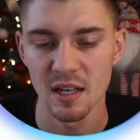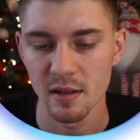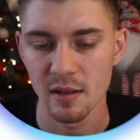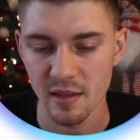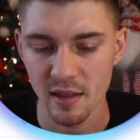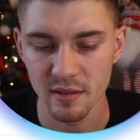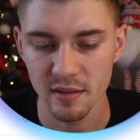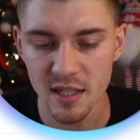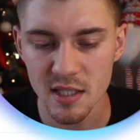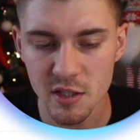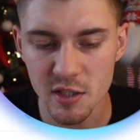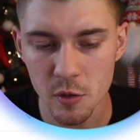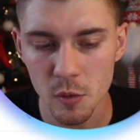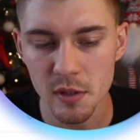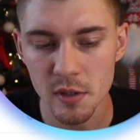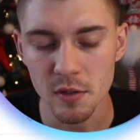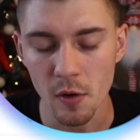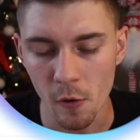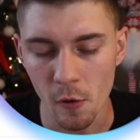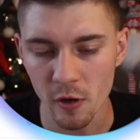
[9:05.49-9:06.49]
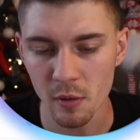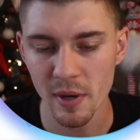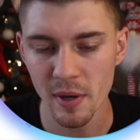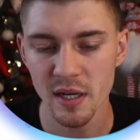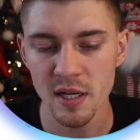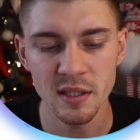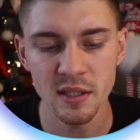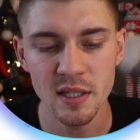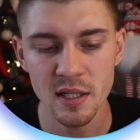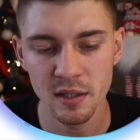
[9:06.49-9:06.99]
then this tool is
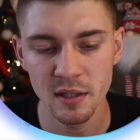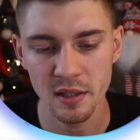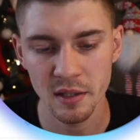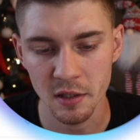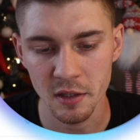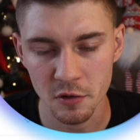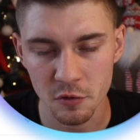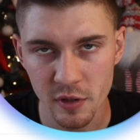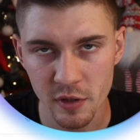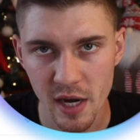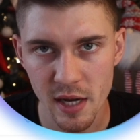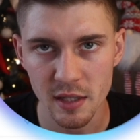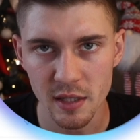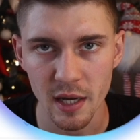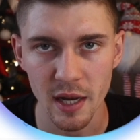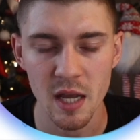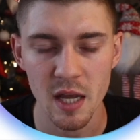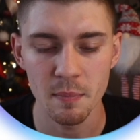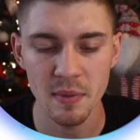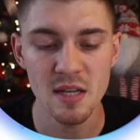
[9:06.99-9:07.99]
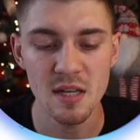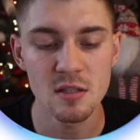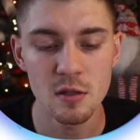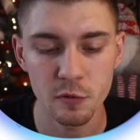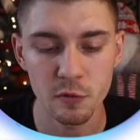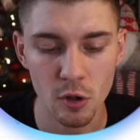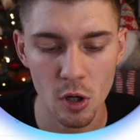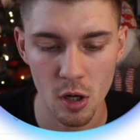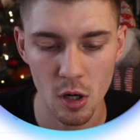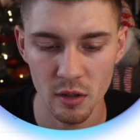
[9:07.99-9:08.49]
automatically going to create a piece
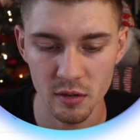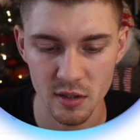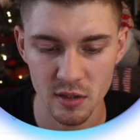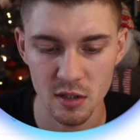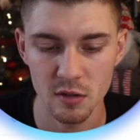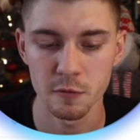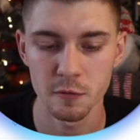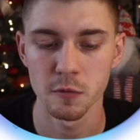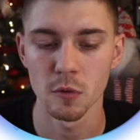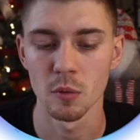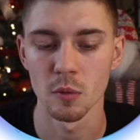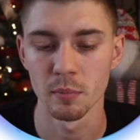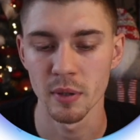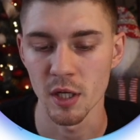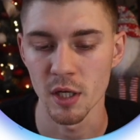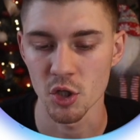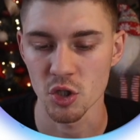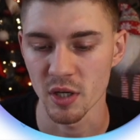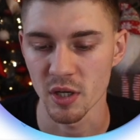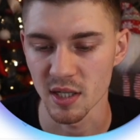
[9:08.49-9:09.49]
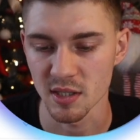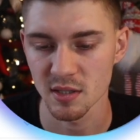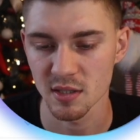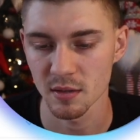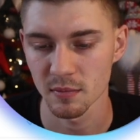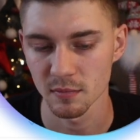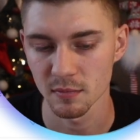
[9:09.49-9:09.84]
of content for Pinterest,